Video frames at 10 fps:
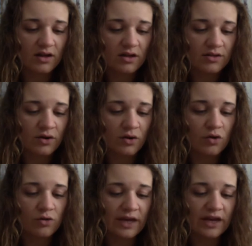The
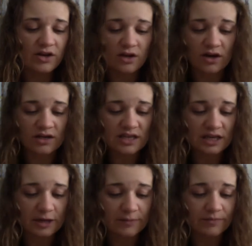old man nodded to
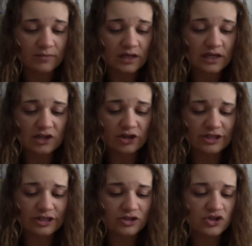him. He
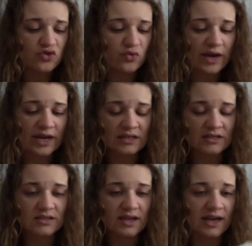looked
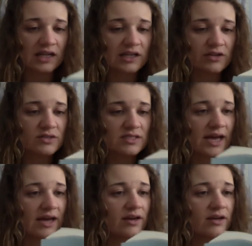drained and a little
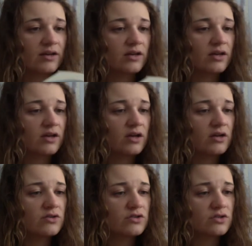sad.
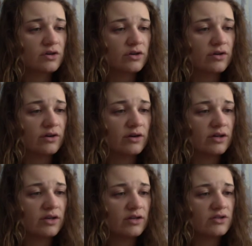Sir,
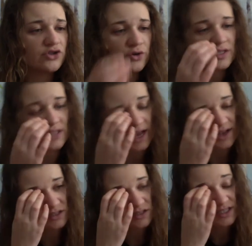Jonas
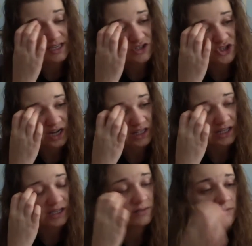said
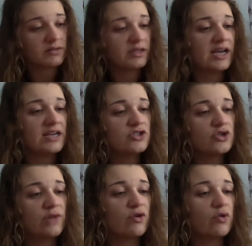shyly. Yes, do you
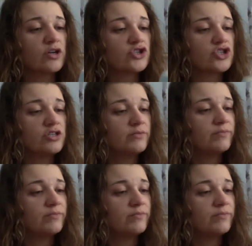have a question?